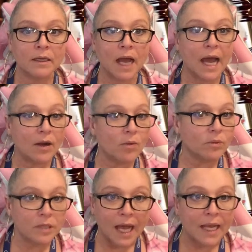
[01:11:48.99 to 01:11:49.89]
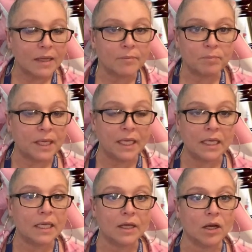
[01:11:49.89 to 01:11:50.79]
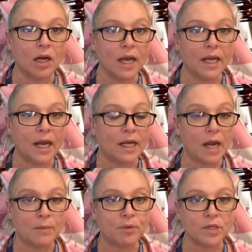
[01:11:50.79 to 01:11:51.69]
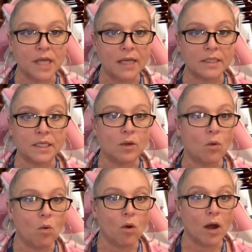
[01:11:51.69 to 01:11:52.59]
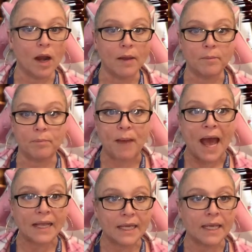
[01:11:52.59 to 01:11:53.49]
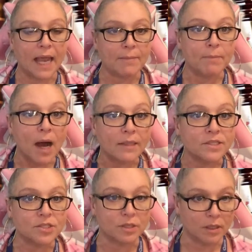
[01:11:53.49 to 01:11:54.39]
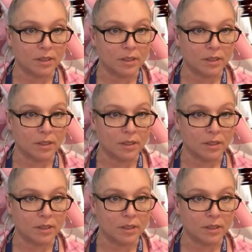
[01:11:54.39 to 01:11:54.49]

I don't like being here and protecting or backing a monster.